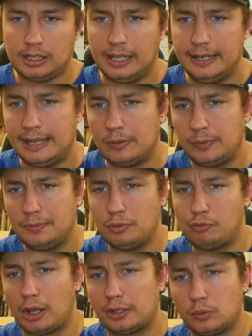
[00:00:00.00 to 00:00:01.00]
And then we
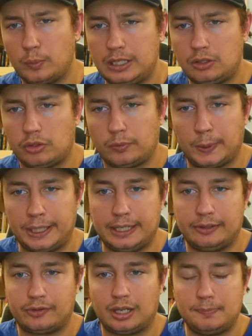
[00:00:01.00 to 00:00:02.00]
move on to week three.
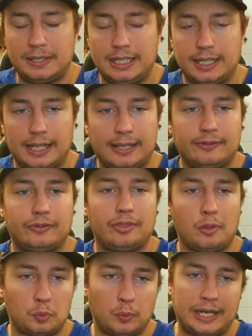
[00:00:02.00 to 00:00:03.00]
It's going to be against
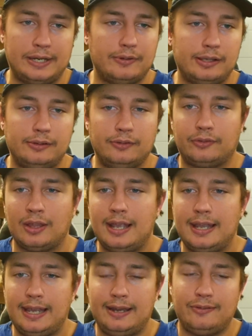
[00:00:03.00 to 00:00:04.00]
the Ravens.
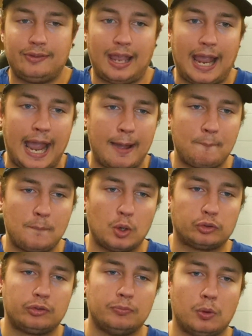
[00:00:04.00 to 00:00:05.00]
It is at
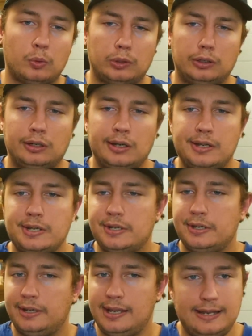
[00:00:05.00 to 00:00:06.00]
Baltimore.
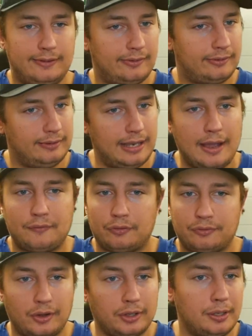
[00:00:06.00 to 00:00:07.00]
It's never
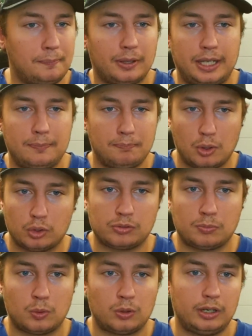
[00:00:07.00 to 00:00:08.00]
fun to play in
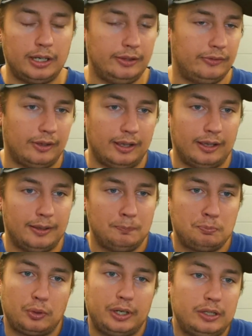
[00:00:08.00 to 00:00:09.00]
Baltimore. It's a
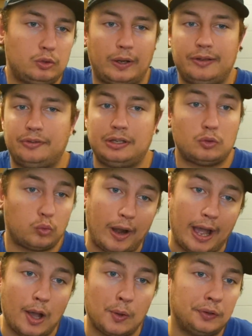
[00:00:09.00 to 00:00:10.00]
pretty crazy
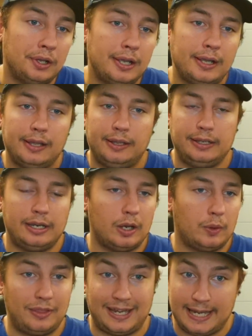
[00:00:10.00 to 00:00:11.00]
crowd. You
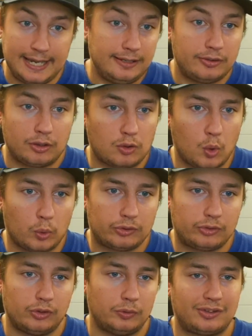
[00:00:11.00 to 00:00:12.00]
know, they hate the Colts,
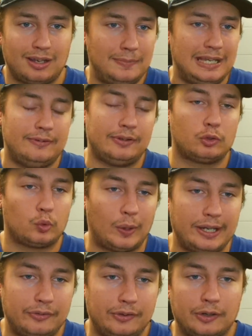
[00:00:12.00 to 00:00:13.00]
so it's going to be even
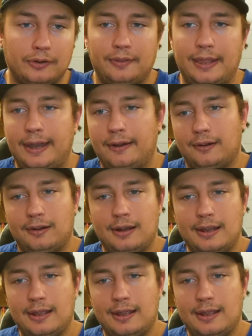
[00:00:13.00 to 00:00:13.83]
crazier there.